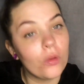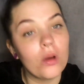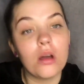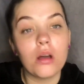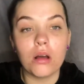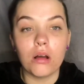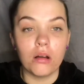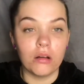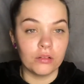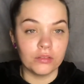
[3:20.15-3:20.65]

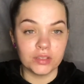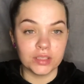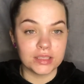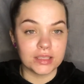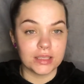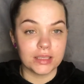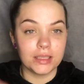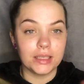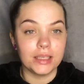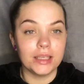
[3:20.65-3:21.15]

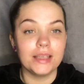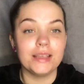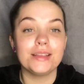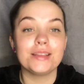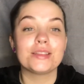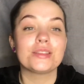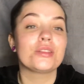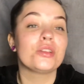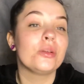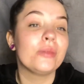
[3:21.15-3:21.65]
Obviously it's
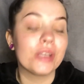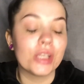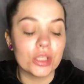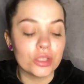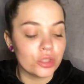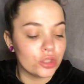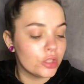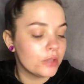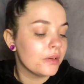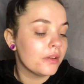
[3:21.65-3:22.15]
going to be a
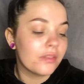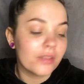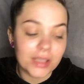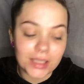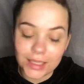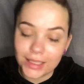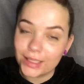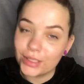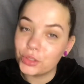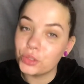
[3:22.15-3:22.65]
dewy
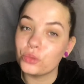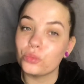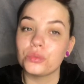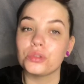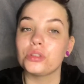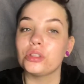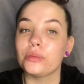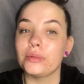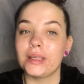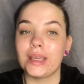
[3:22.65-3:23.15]
finish, we're going to be
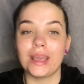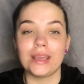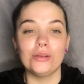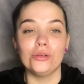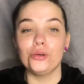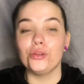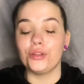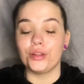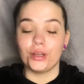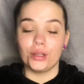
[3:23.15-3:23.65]
getting all the
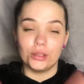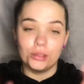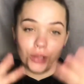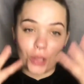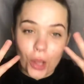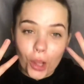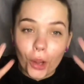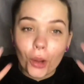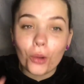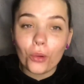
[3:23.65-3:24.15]

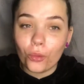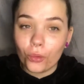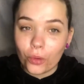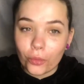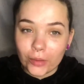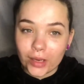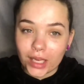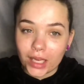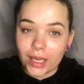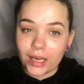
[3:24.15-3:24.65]
glow coming
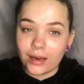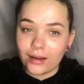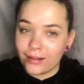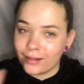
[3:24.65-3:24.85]
in,